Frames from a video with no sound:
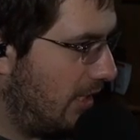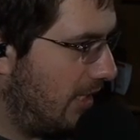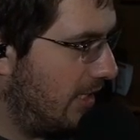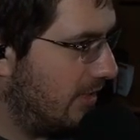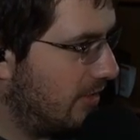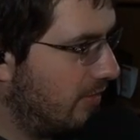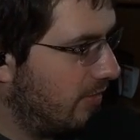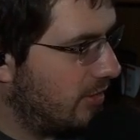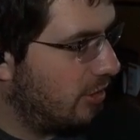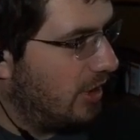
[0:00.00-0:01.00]
is there
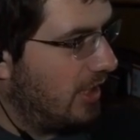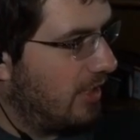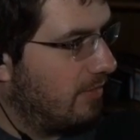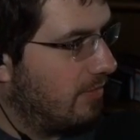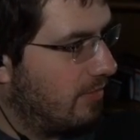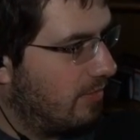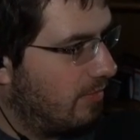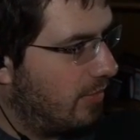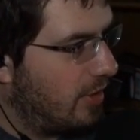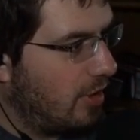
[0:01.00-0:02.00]
is a chain,
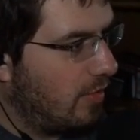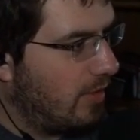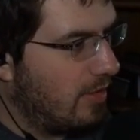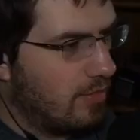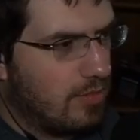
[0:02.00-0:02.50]
but you know what?